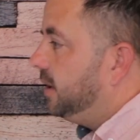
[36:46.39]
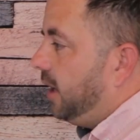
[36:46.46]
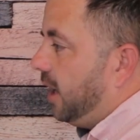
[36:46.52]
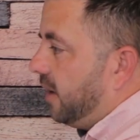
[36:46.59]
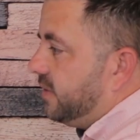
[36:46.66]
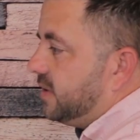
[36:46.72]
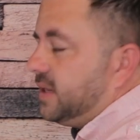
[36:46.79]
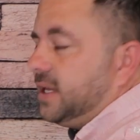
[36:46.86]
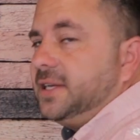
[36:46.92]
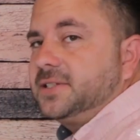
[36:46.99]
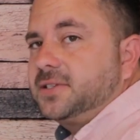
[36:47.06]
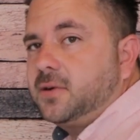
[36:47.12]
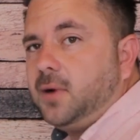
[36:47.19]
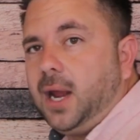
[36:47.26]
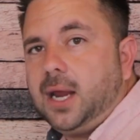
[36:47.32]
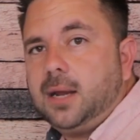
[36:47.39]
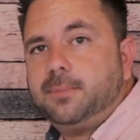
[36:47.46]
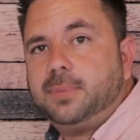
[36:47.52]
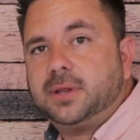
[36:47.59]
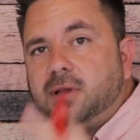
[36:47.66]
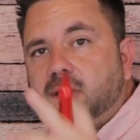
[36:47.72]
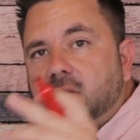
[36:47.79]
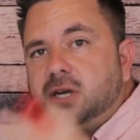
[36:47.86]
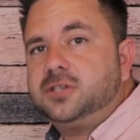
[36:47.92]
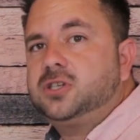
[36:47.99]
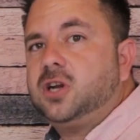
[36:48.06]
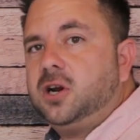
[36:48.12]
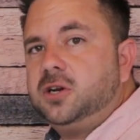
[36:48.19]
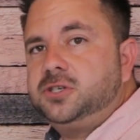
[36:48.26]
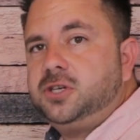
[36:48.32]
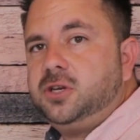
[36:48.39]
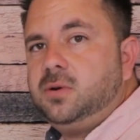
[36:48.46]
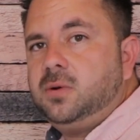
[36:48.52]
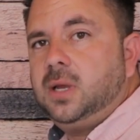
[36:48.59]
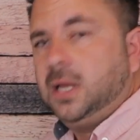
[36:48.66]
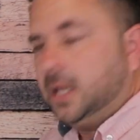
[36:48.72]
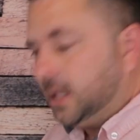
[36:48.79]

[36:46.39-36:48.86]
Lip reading: everything is great, but they're going to charge you